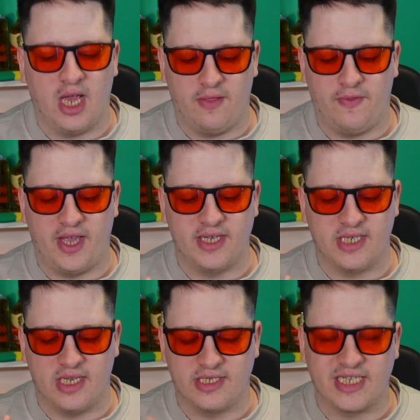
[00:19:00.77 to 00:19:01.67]
and things
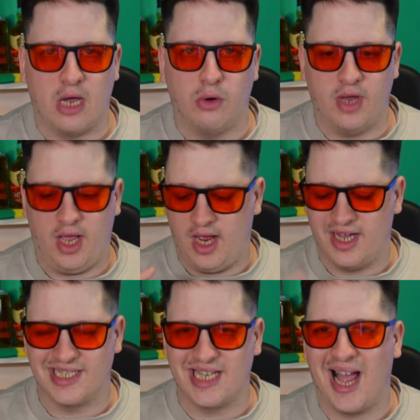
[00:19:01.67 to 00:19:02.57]
in Saudi and
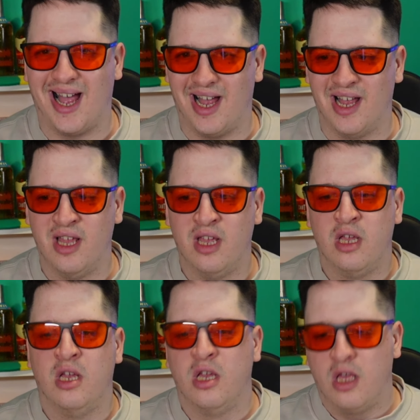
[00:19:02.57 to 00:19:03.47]
Qatar,
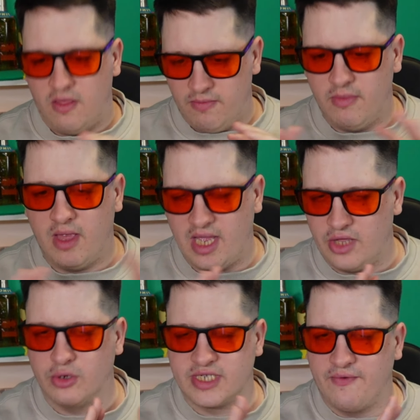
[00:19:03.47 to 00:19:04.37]
he
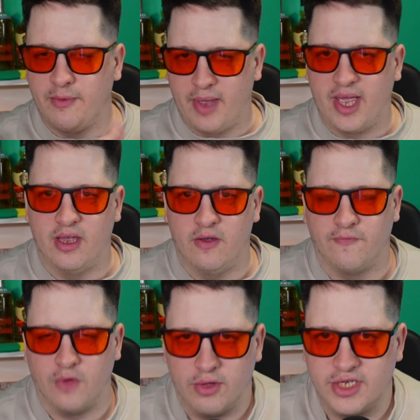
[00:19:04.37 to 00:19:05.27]
does have a bit of
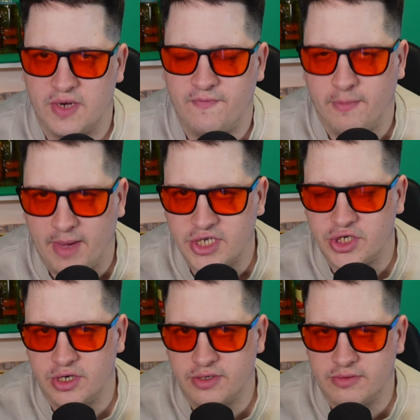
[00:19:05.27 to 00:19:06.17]
knowledge and
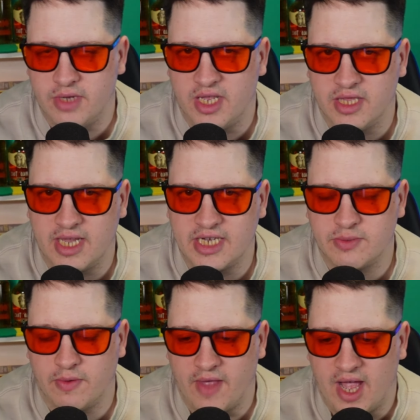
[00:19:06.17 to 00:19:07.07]
information and links
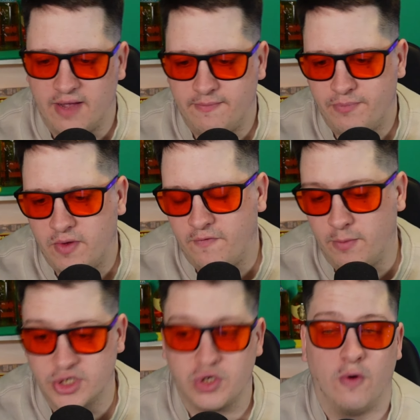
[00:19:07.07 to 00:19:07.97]
with that. From
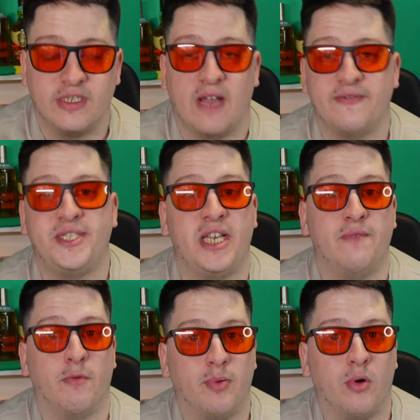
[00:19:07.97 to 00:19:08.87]
the stories that I've seen
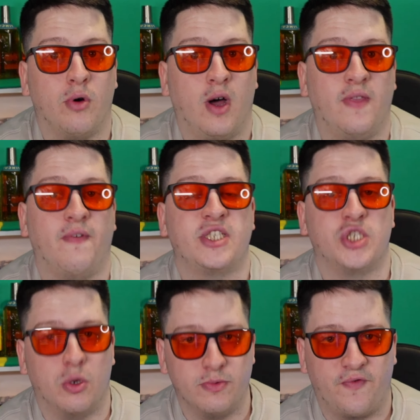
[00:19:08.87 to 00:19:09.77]
him report and they've
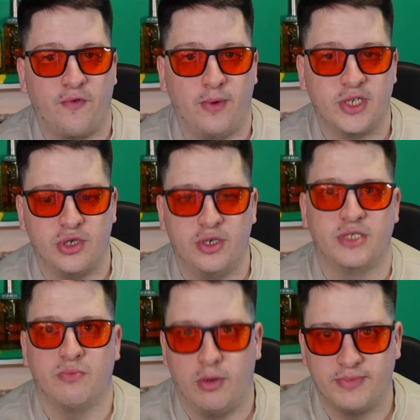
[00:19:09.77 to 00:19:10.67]
actually come to fruition
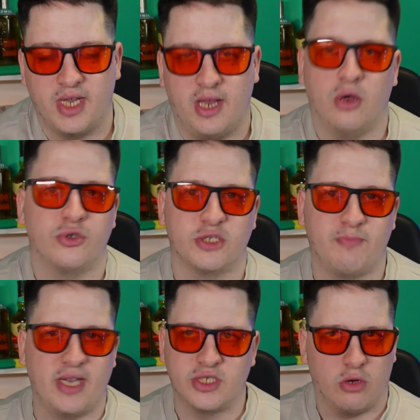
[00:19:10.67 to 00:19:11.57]
is what I'm saying, not just
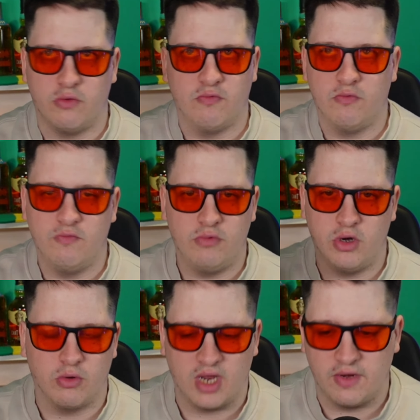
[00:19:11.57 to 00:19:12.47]
based on,
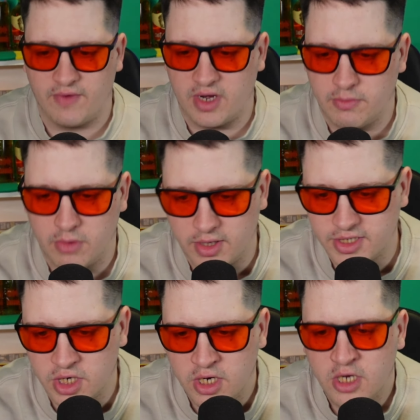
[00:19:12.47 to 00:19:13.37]
kind of random knowledge.